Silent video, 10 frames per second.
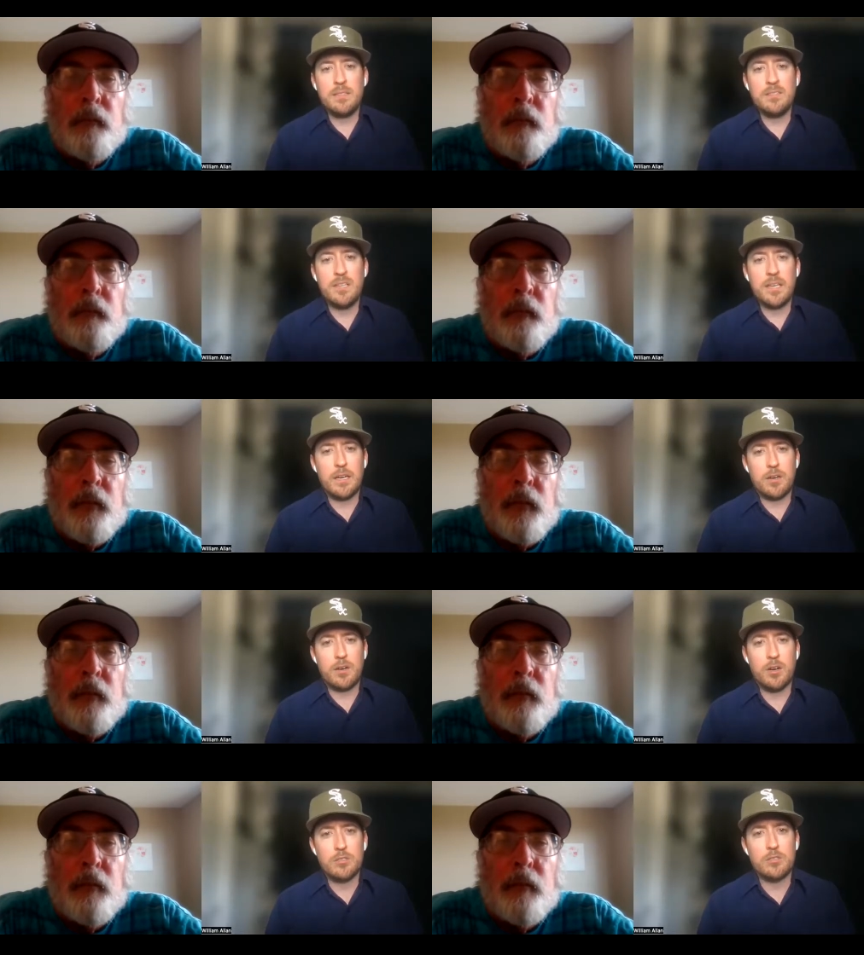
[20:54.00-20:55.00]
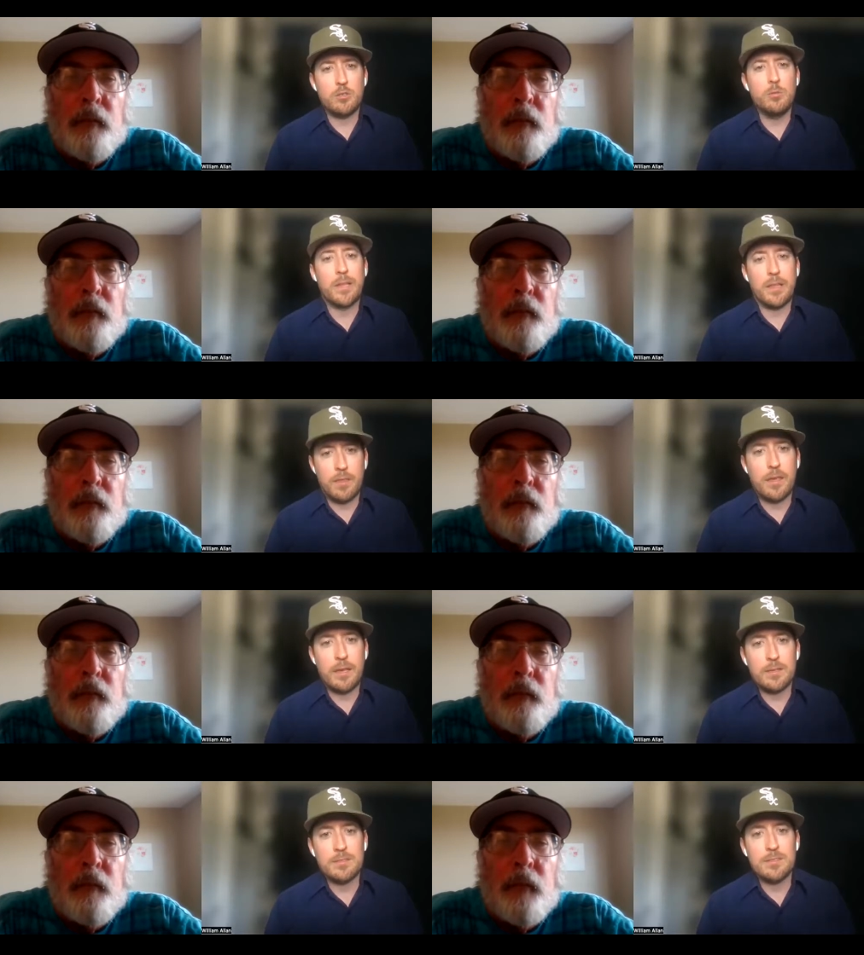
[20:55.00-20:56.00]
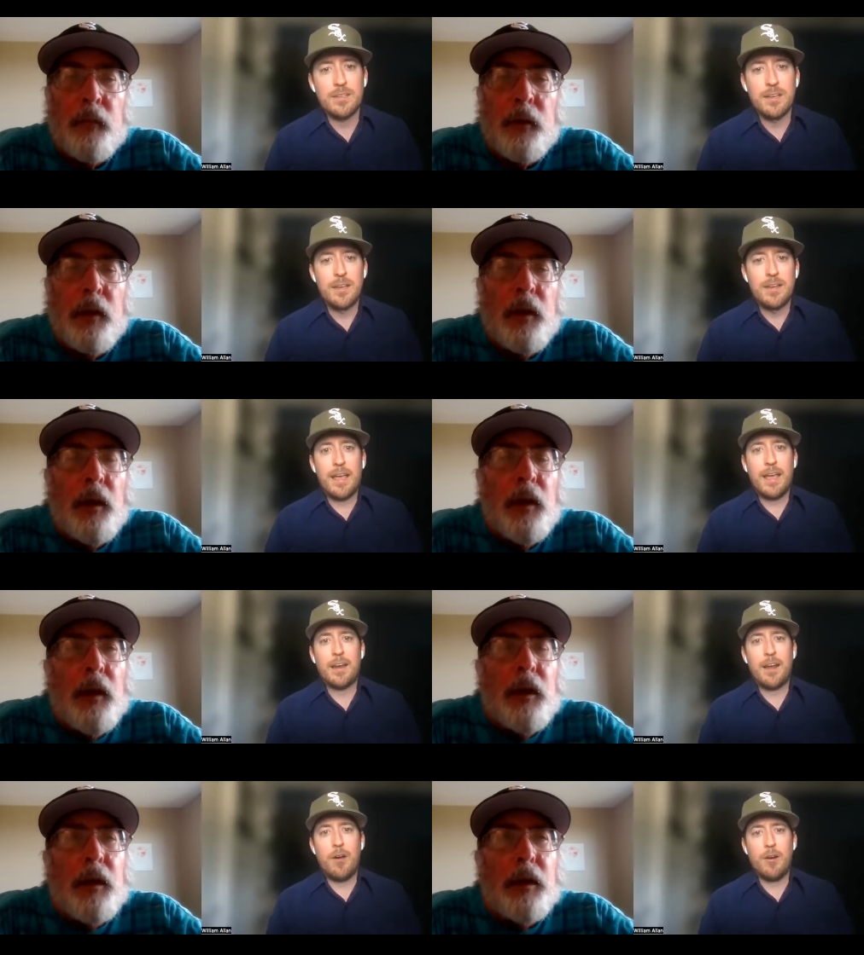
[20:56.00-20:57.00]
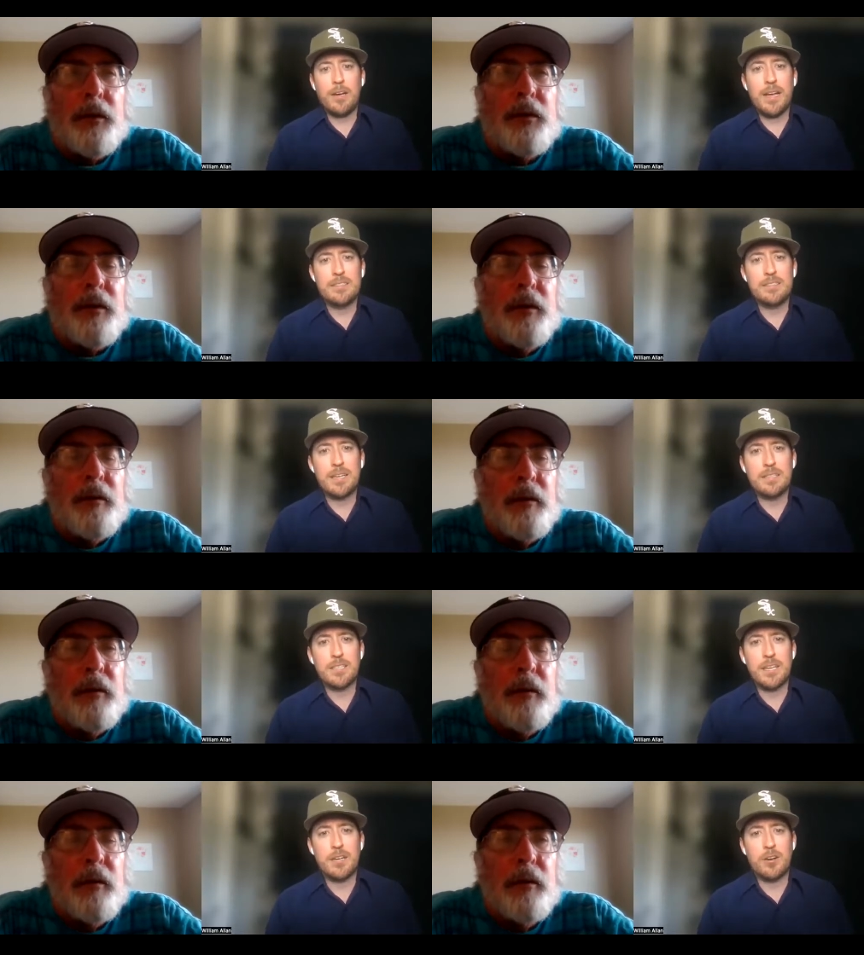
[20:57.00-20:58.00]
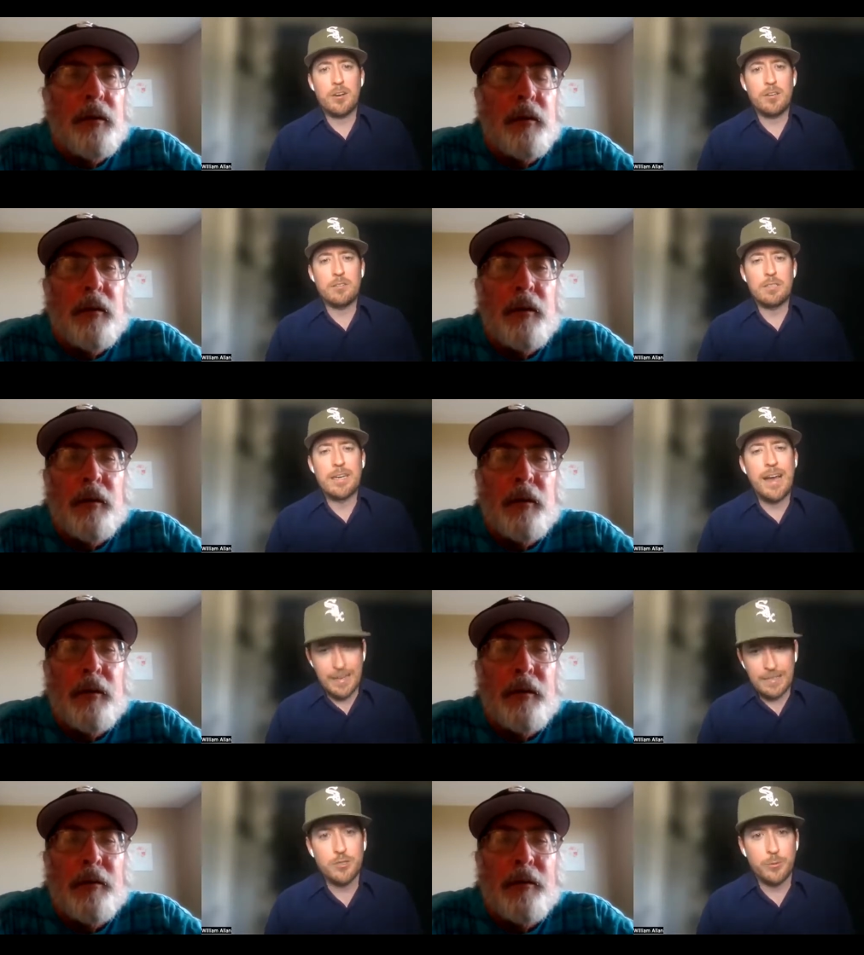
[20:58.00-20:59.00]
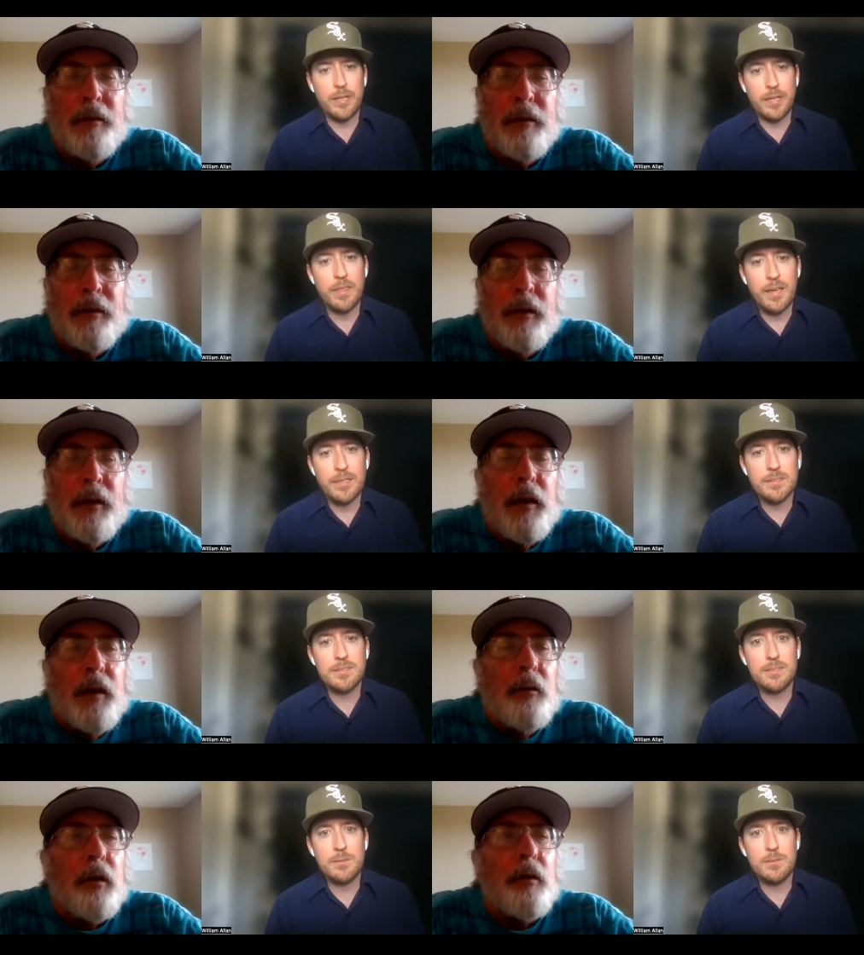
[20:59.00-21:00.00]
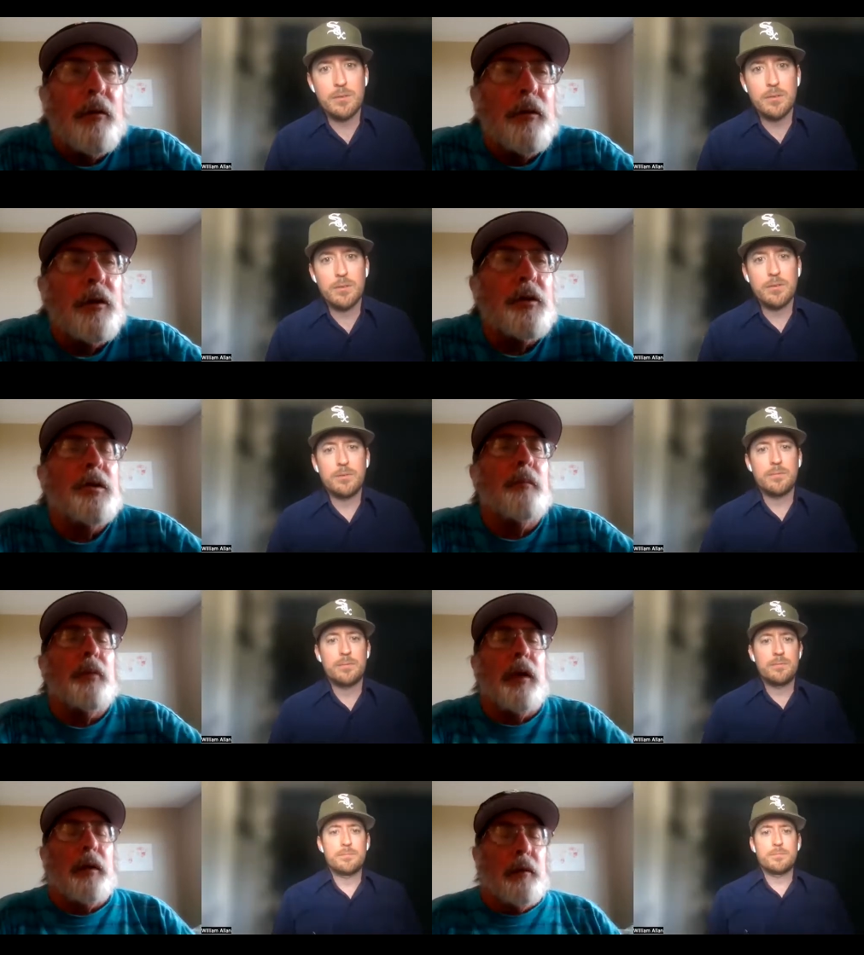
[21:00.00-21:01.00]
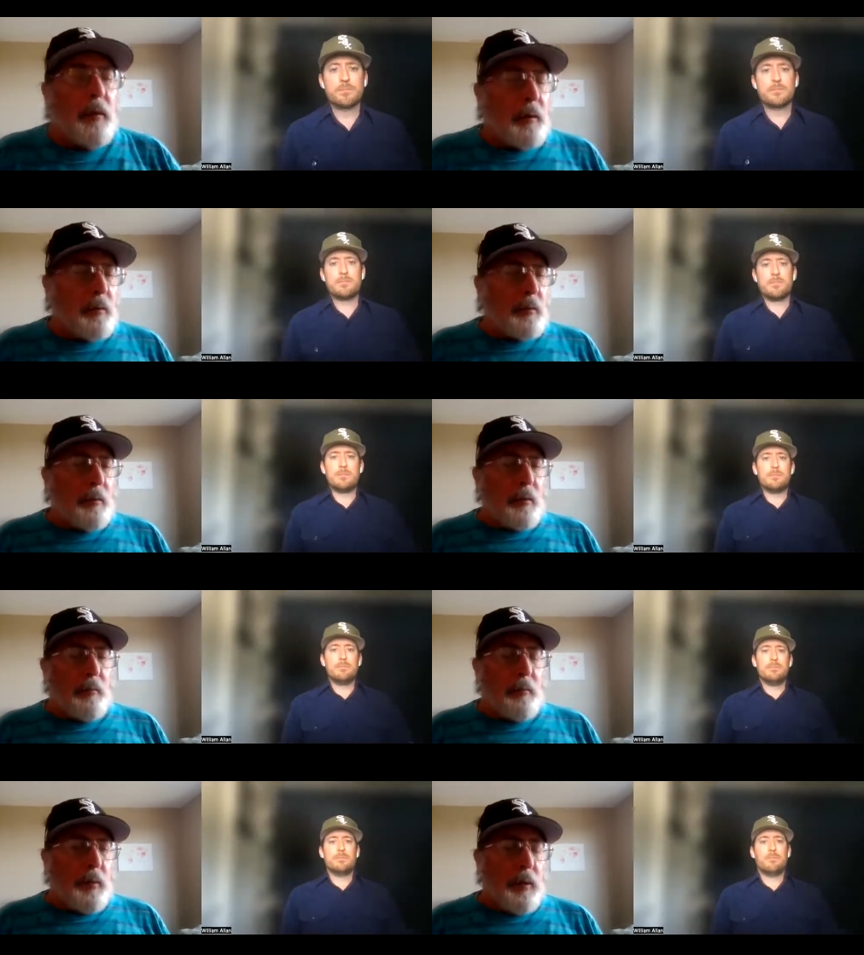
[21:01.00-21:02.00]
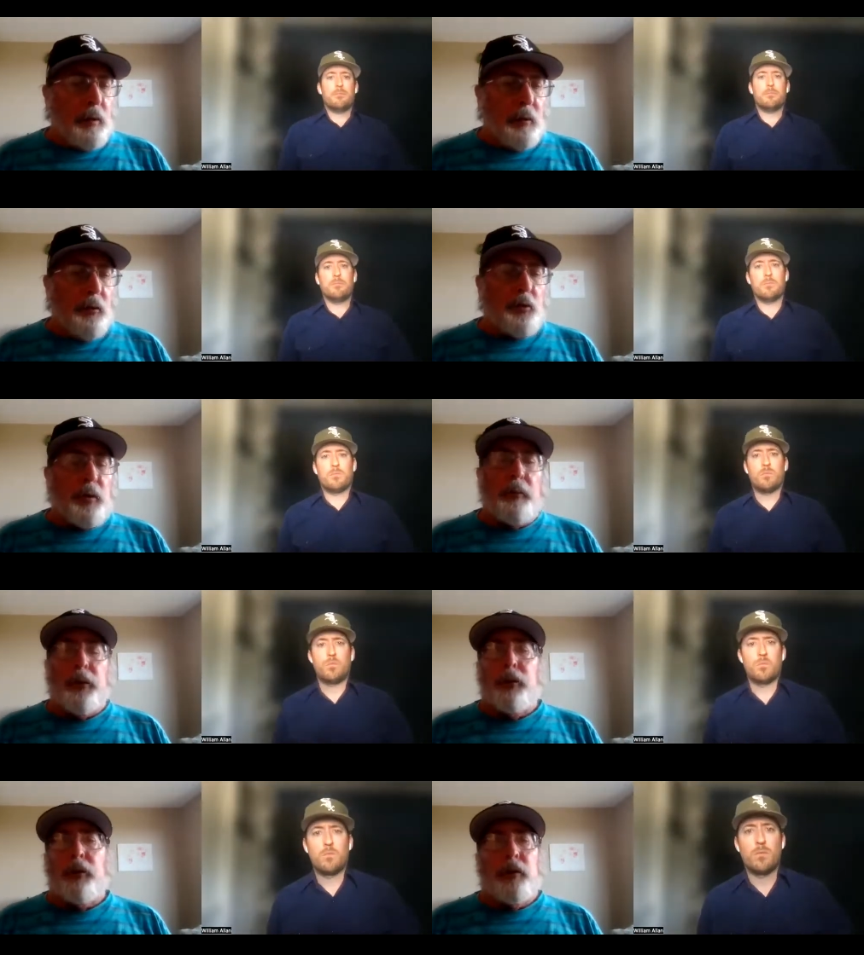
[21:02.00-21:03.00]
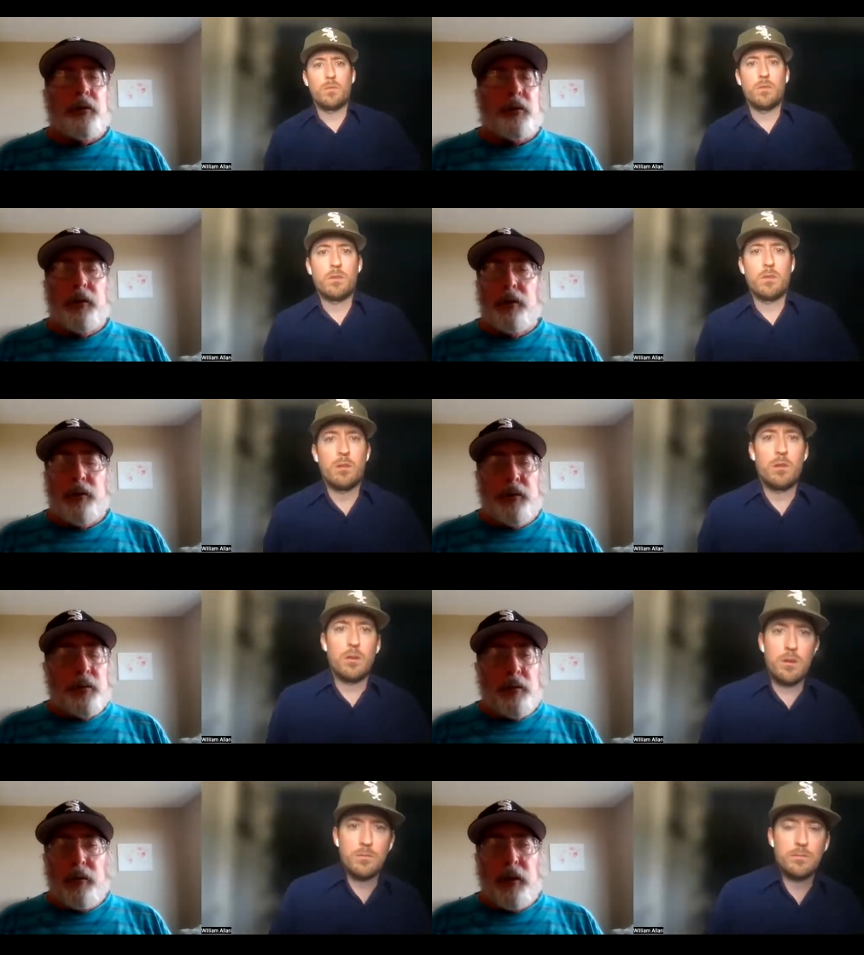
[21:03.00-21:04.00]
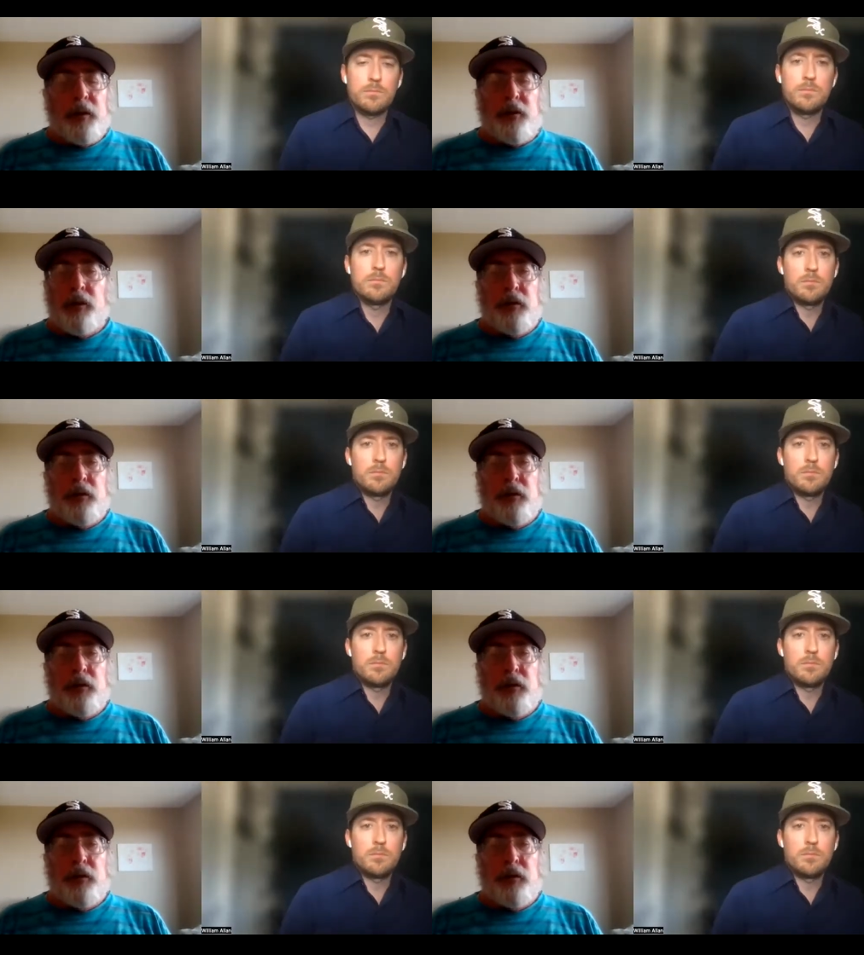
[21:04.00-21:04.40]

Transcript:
Speaker 1: tend to get hurt doing things. And our it's, guys tend to get hurt not doing things. Well,
Speaker 2: there, there are some, like, like the Luis Robert, who goodness knows gets